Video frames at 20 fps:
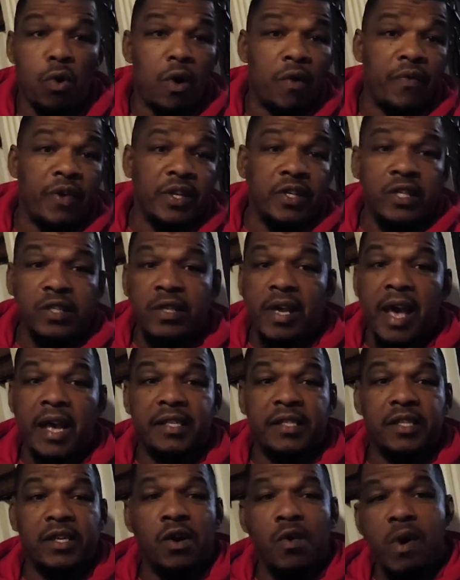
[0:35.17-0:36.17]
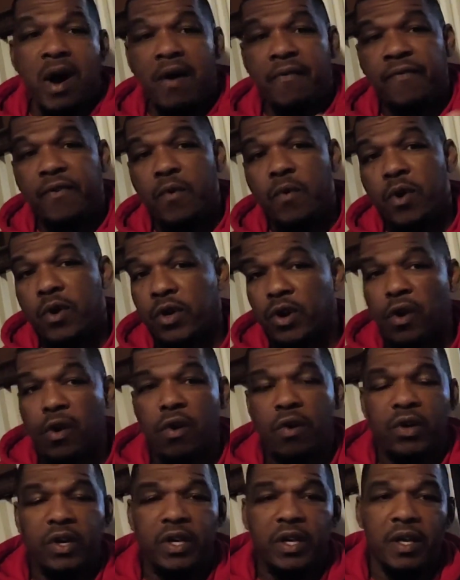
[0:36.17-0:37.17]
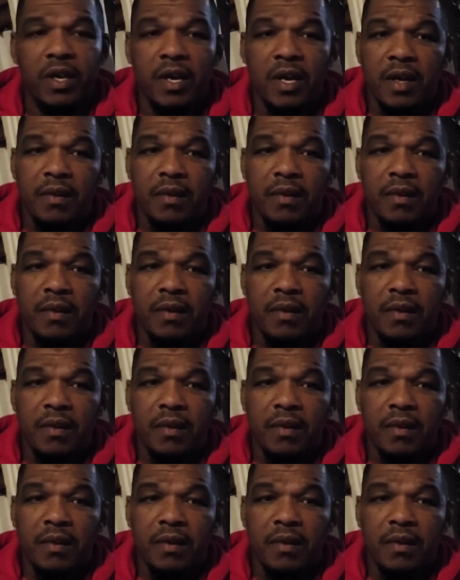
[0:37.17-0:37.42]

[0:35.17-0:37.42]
or if he just has to go out for work early,